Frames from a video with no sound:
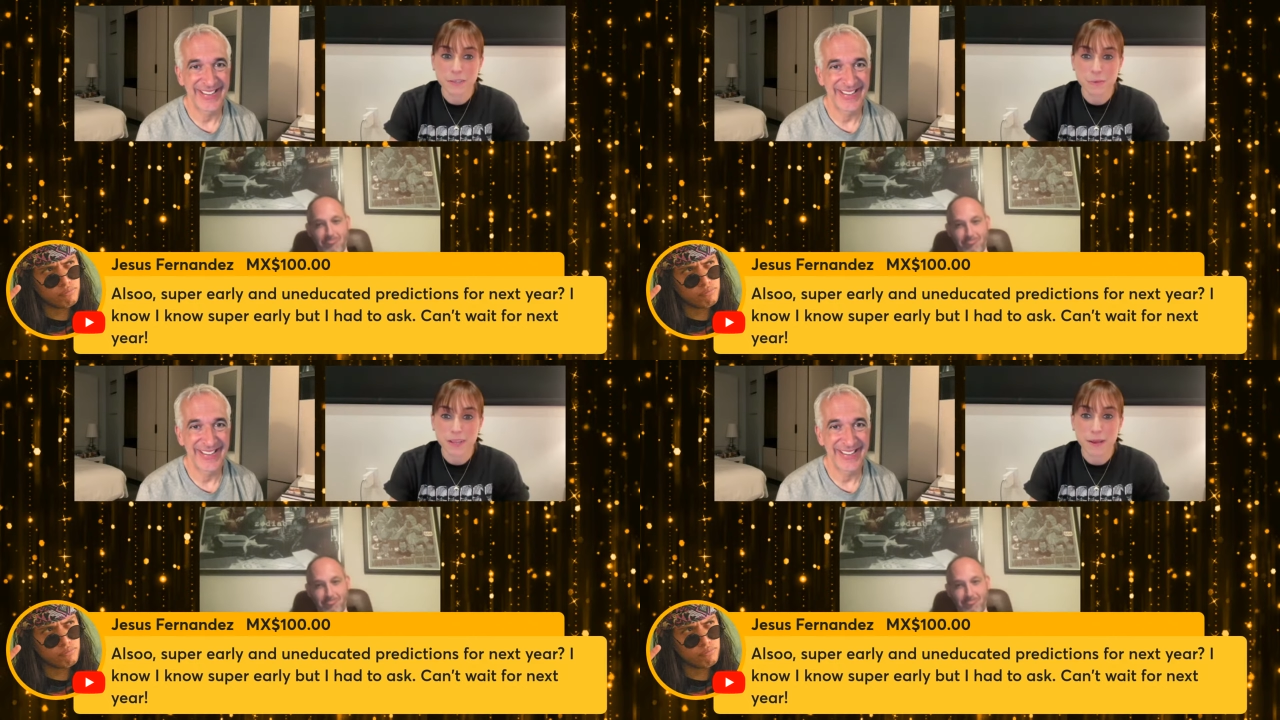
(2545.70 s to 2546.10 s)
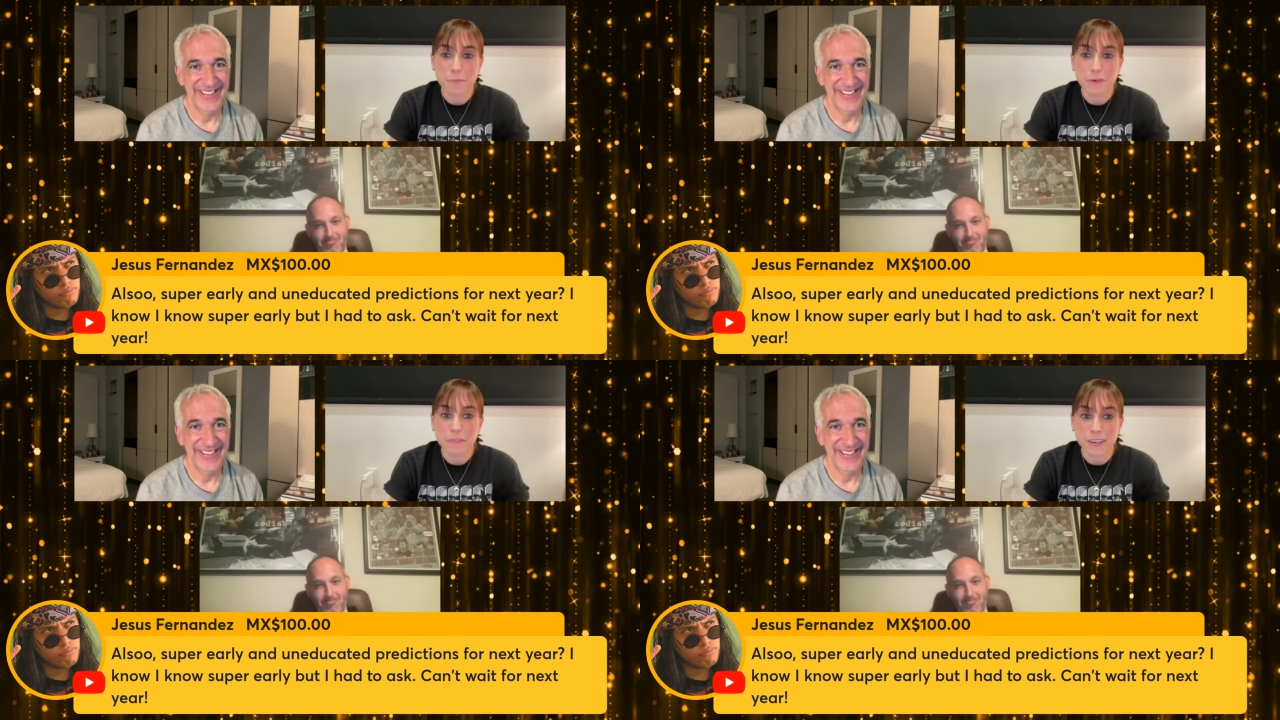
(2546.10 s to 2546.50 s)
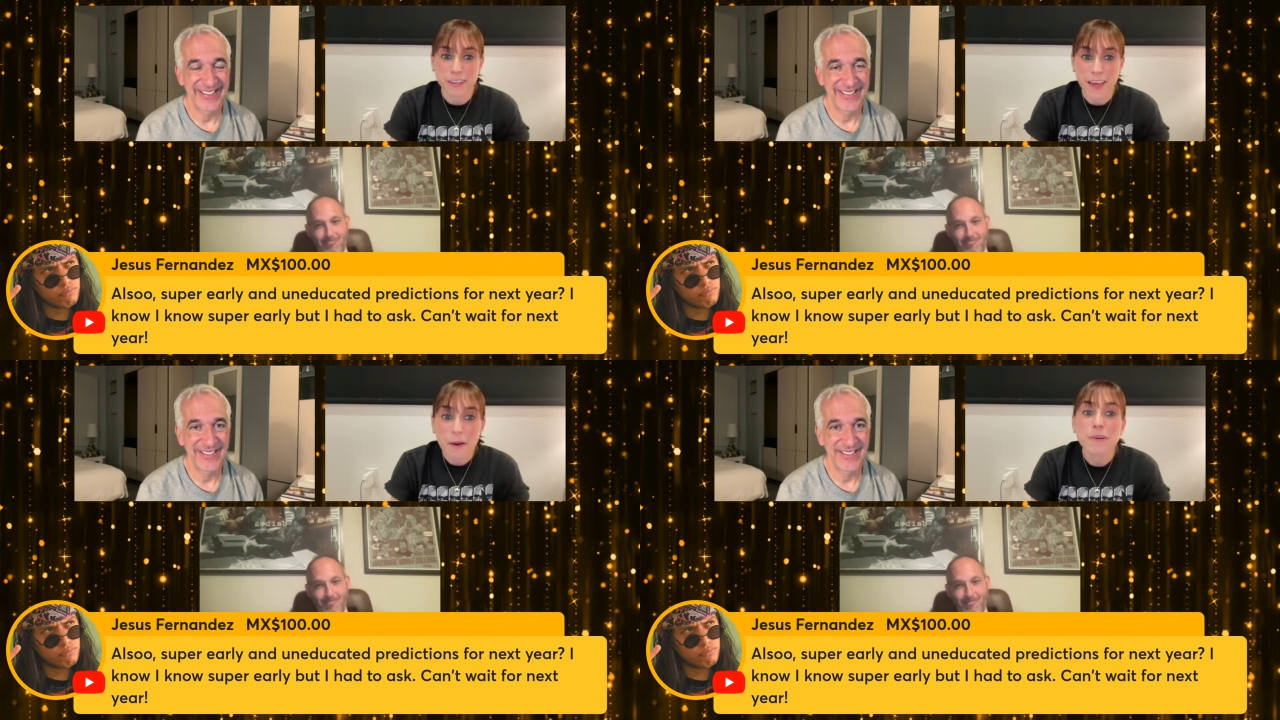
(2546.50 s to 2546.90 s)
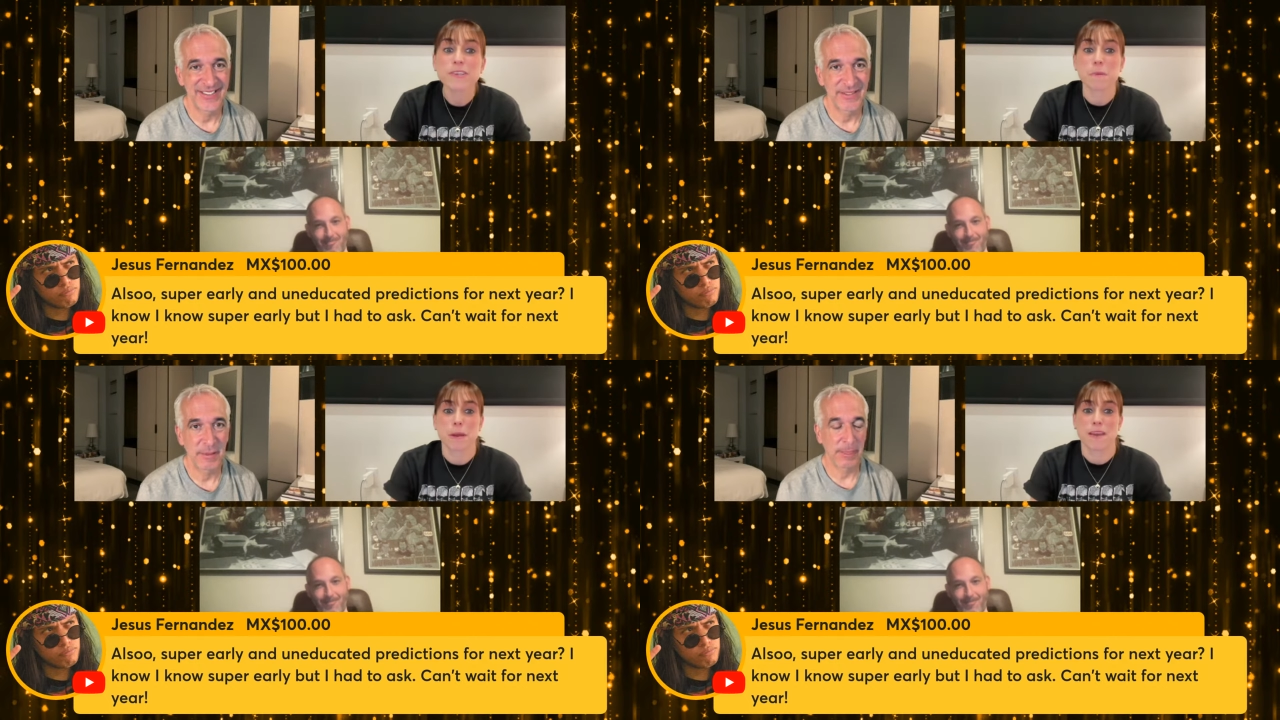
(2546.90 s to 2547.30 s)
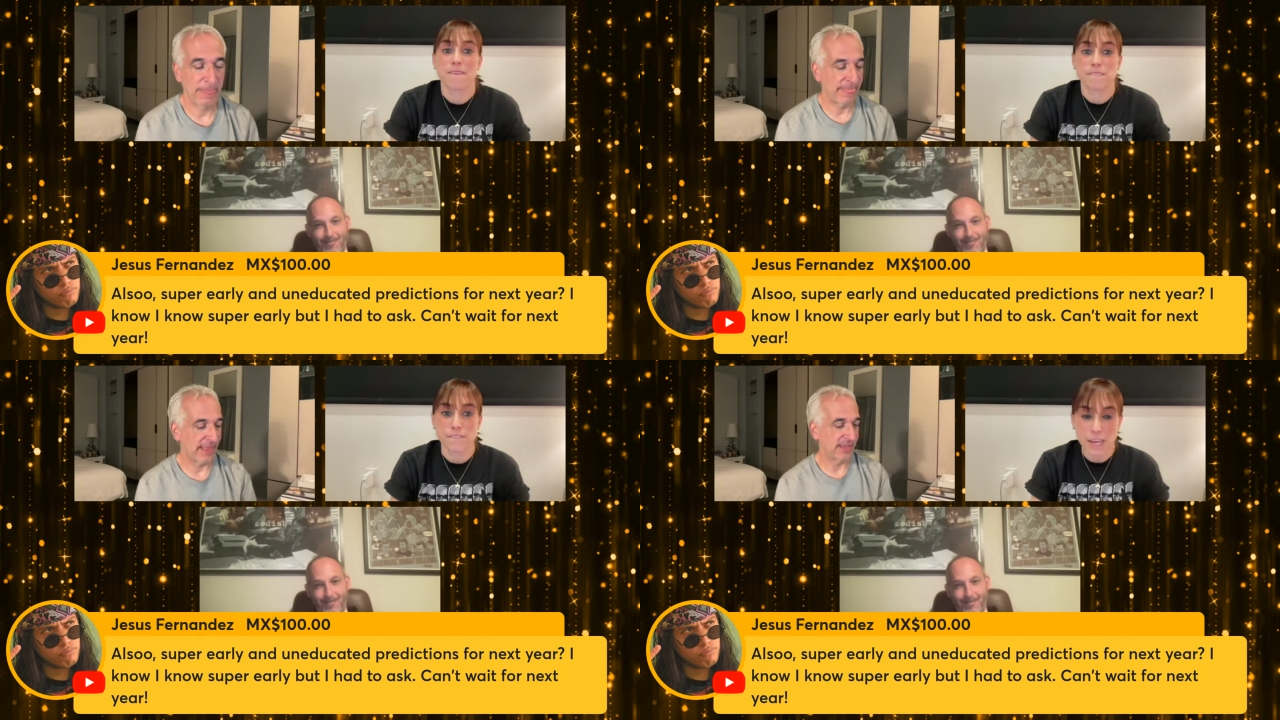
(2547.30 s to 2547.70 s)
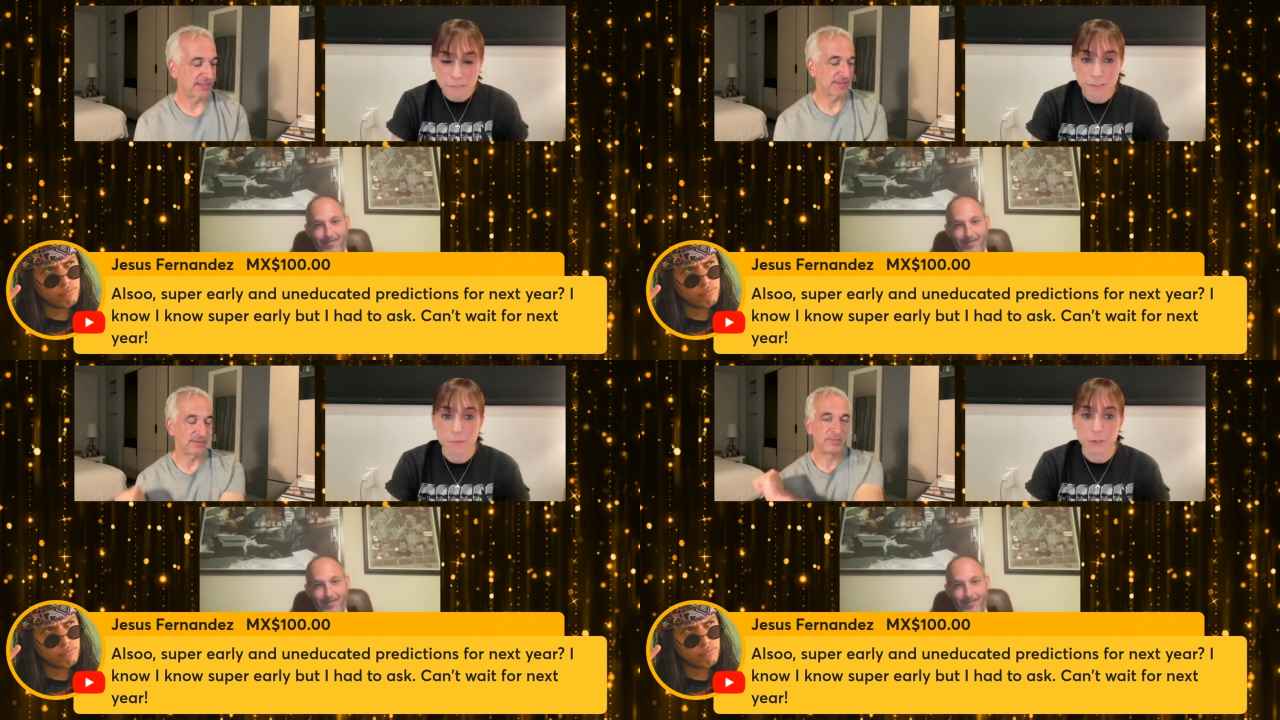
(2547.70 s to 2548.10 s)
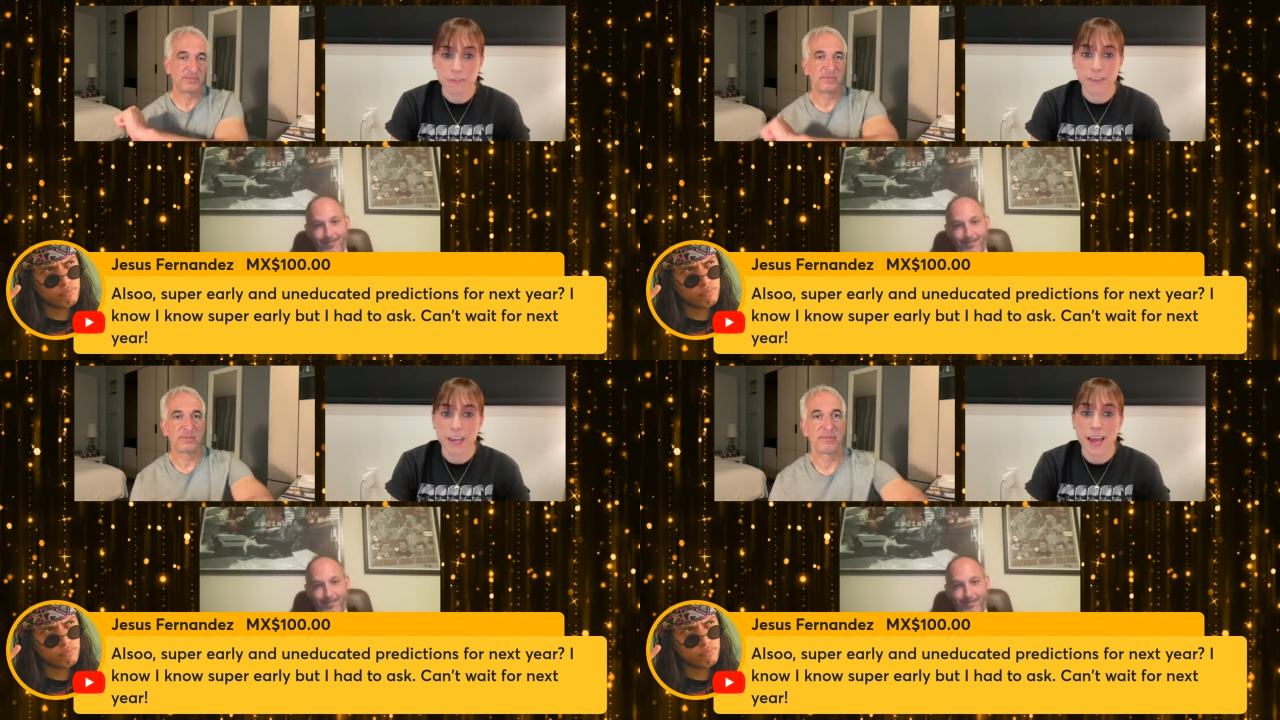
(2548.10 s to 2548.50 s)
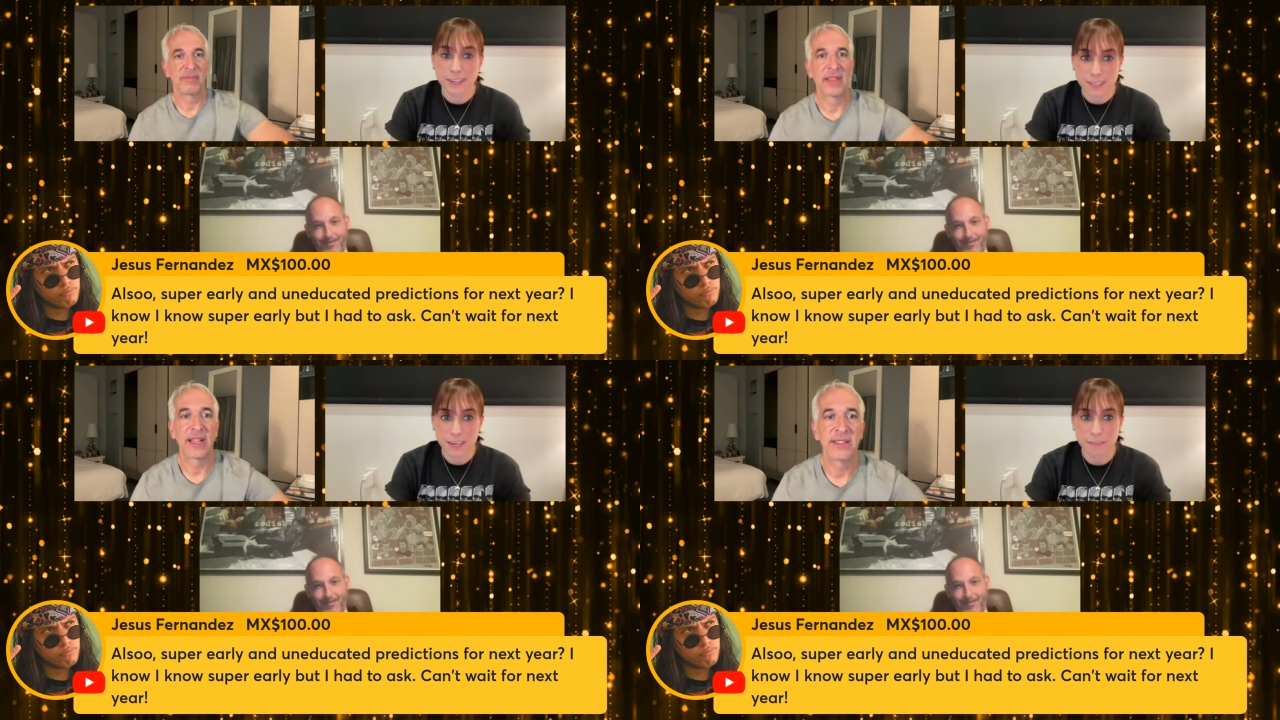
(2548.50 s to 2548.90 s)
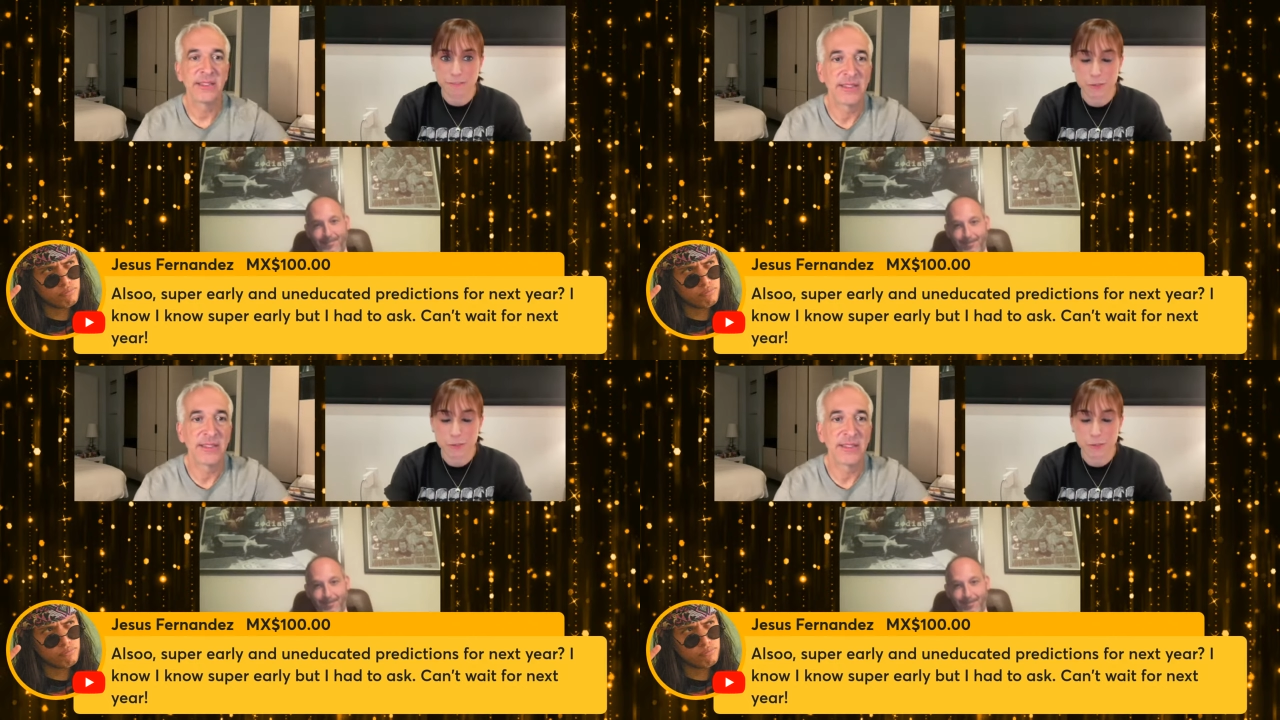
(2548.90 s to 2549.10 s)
Speaker 1: with that movie. That was my favorite movie at TIFF